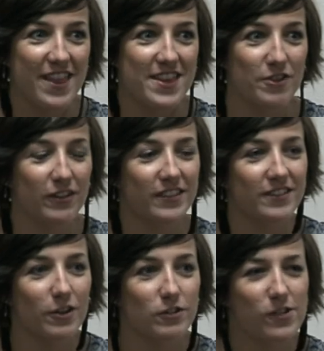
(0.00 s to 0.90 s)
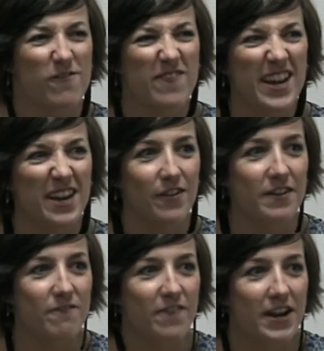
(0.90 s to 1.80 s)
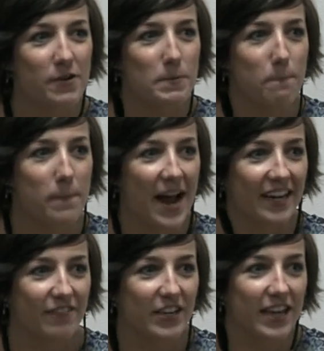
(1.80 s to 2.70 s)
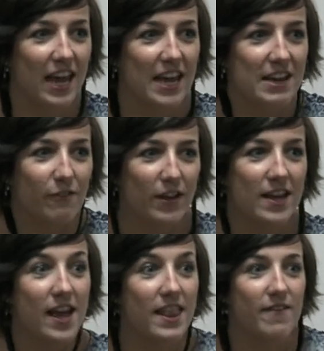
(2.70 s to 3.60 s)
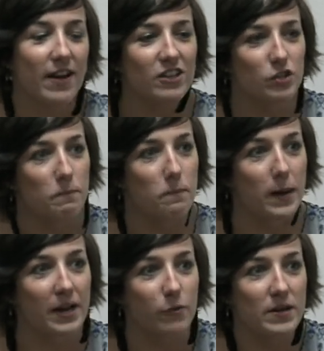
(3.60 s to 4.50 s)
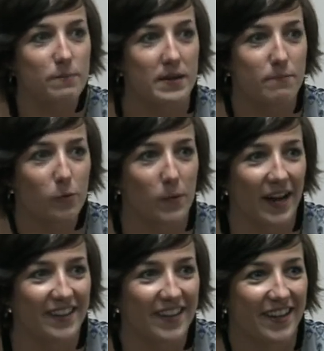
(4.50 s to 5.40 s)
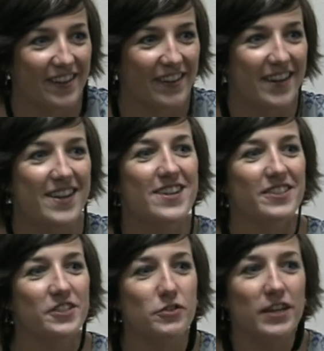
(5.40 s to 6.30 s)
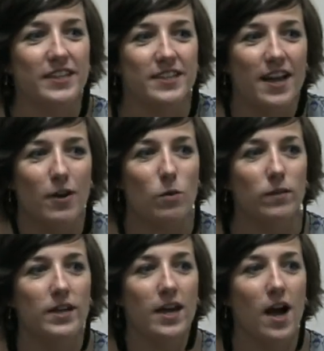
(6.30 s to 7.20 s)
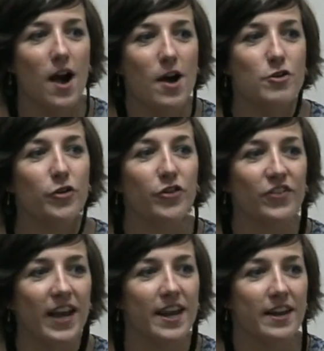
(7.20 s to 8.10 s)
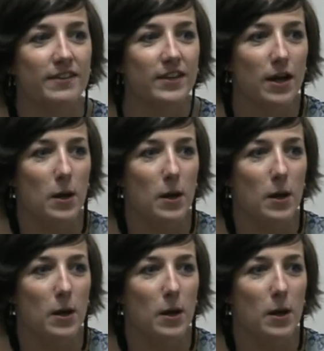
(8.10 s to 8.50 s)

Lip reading: and then you get to go to the very, very back of the cave, and they've actually buried people back there. So you get to not only understand